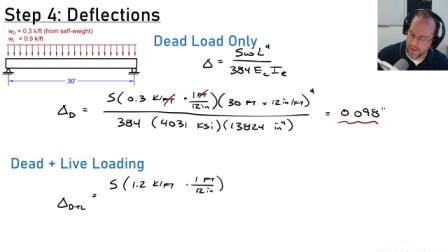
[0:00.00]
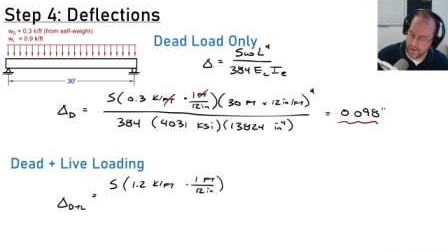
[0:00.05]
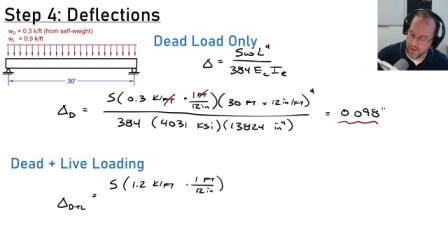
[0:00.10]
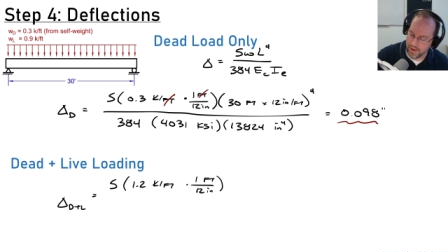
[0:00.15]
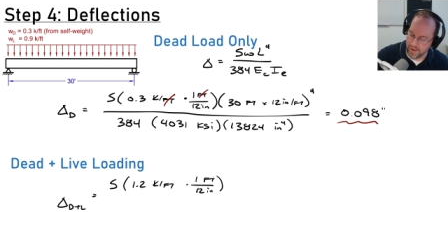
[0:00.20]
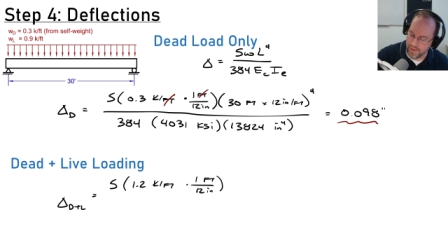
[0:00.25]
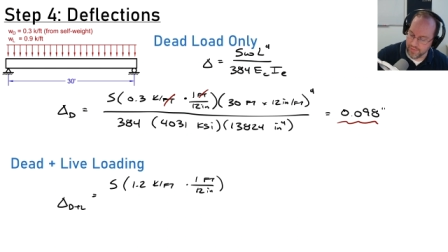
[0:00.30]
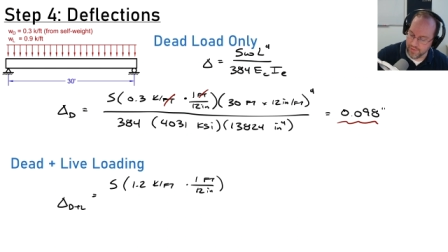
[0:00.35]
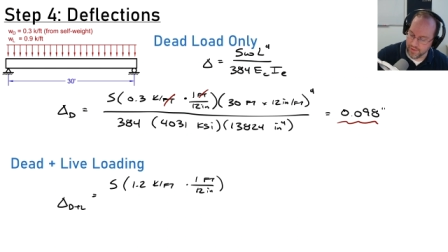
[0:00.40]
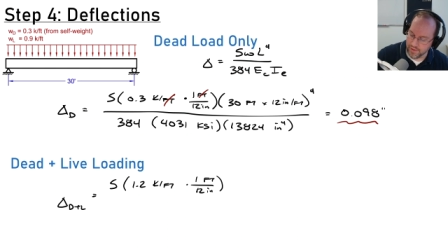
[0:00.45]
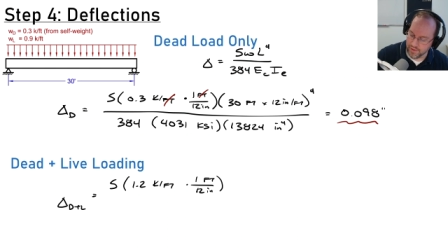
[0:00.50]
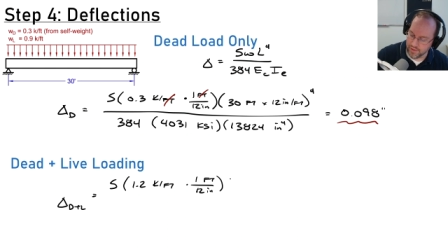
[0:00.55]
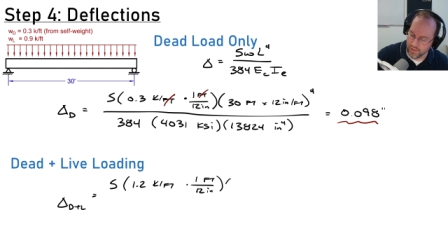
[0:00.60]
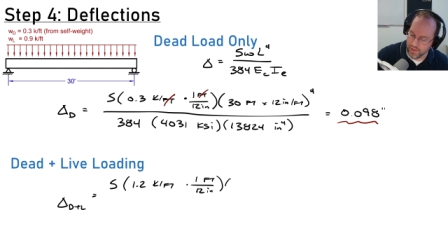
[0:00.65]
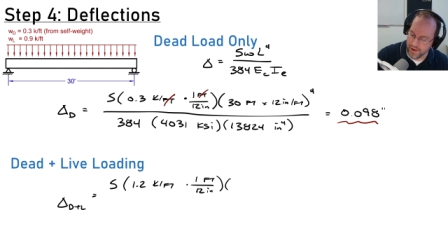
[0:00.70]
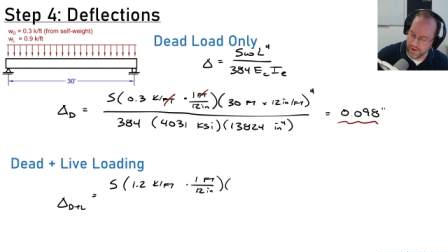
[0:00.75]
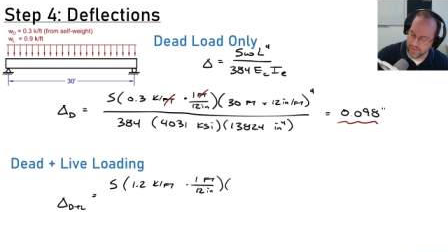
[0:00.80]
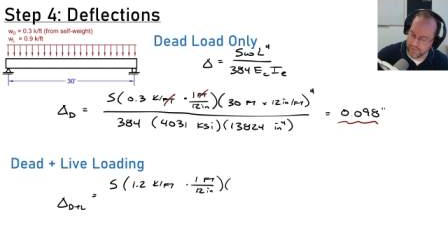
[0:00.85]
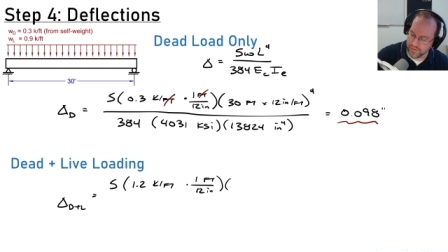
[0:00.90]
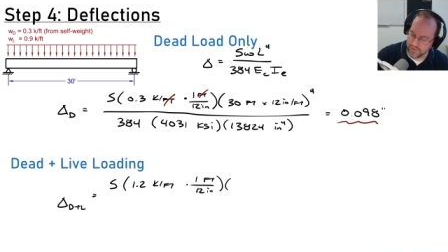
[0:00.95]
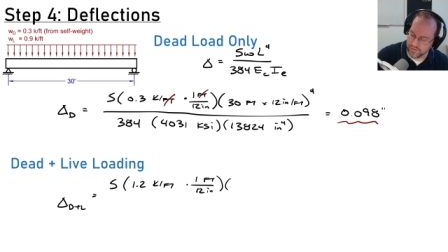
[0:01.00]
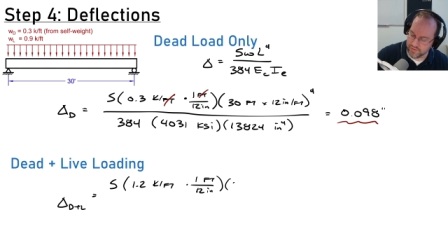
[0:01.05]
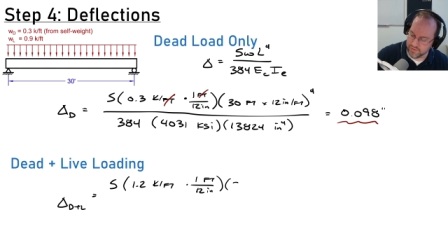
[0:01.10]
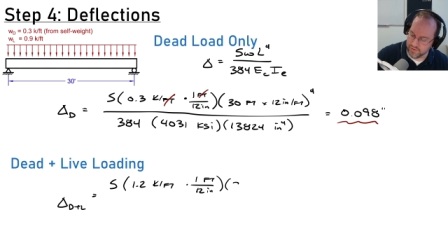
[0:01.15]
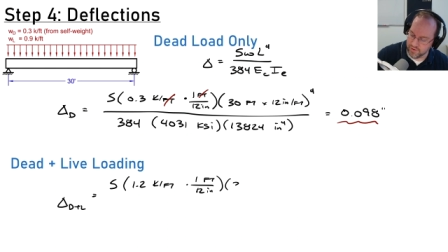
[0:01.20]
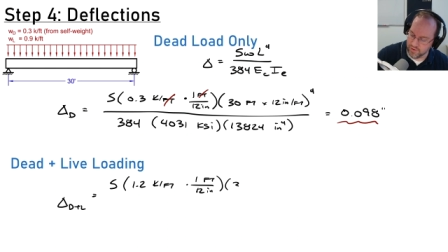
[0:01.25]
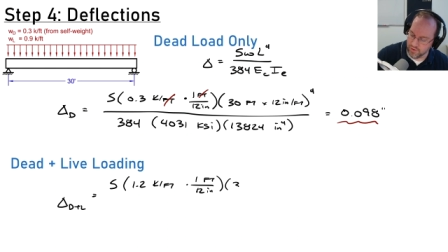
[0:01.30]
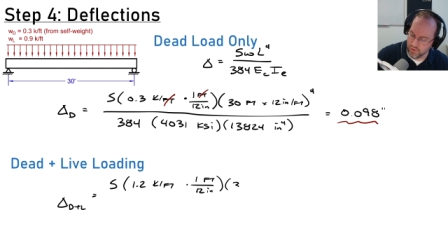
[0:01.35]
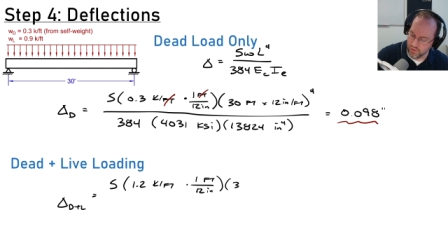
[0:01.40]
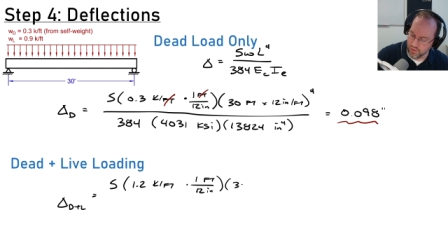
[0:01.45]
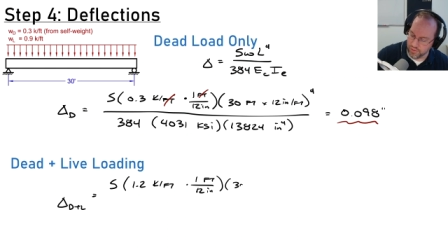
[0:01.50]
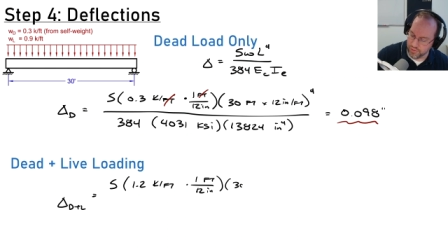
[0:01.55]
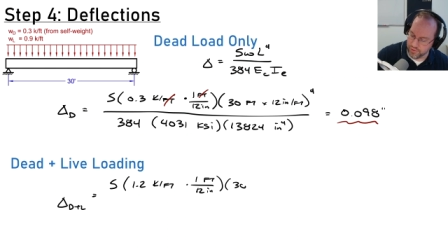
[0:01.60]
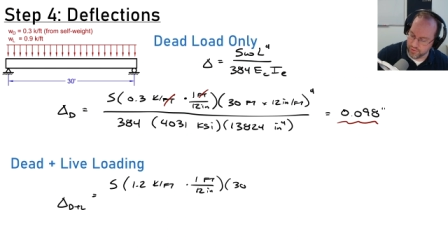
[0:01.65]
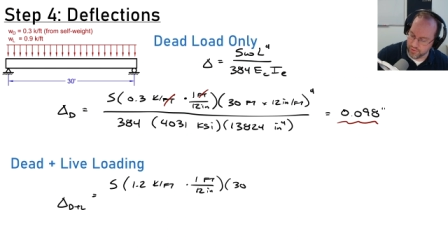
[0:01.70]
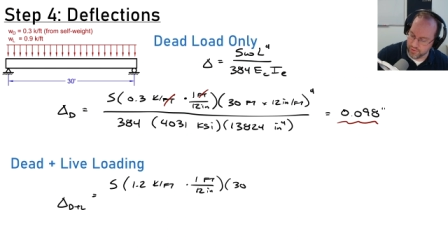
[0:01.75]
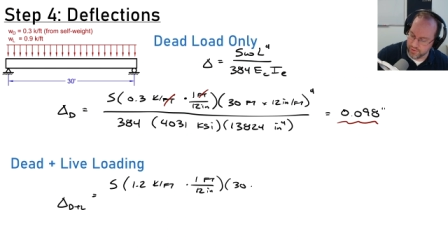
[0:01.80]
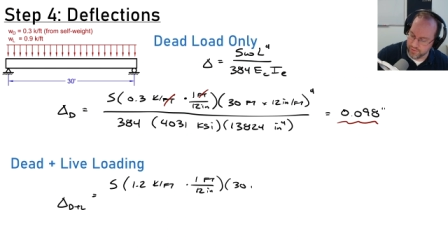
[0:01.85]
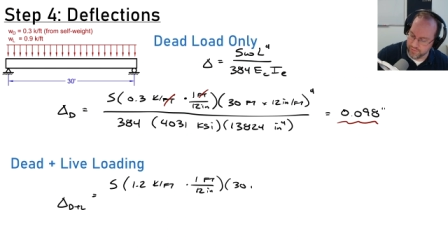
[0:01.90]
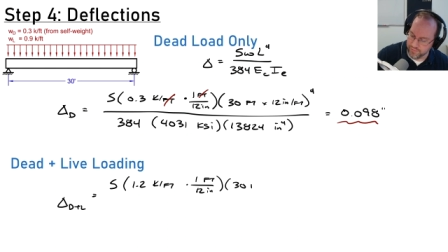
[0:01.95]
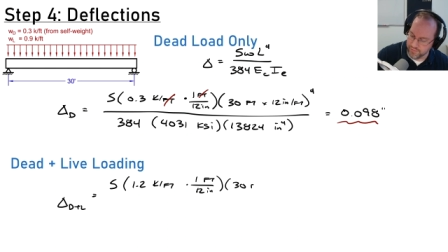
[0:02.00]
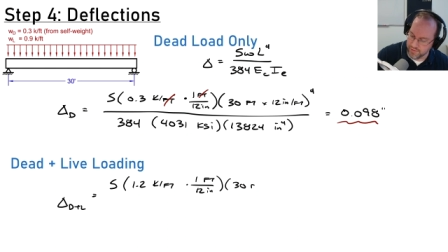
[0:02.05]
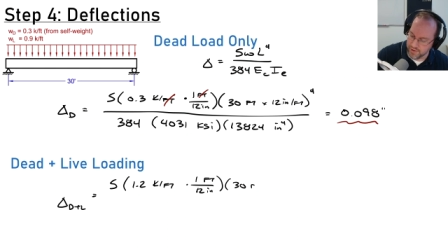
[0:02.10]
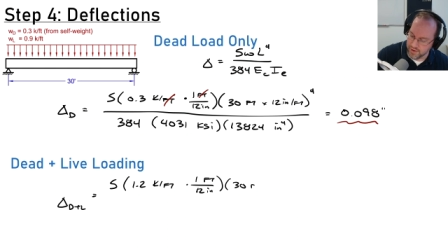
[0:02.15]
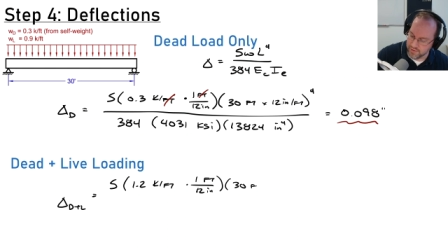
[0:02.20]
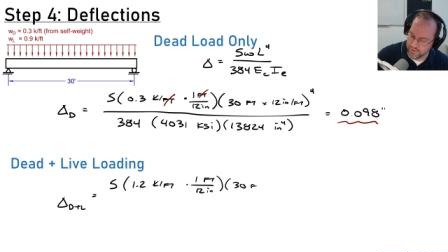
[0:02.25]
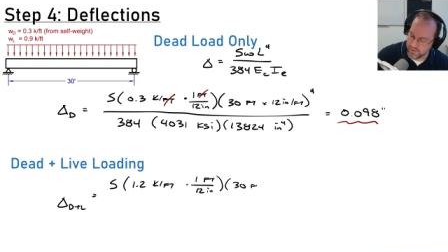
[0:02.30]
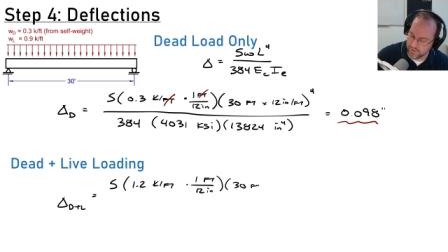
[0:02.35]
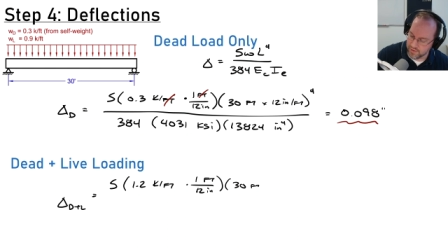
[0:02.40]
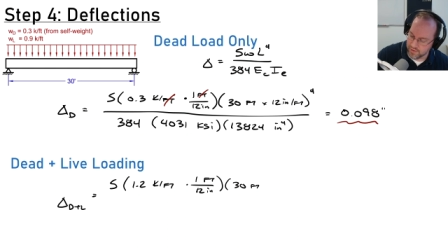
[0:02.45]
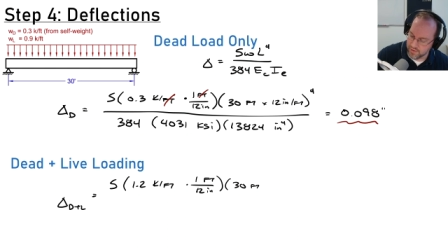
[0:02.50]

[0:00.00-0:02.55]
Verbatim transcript: And then length is still 30 feet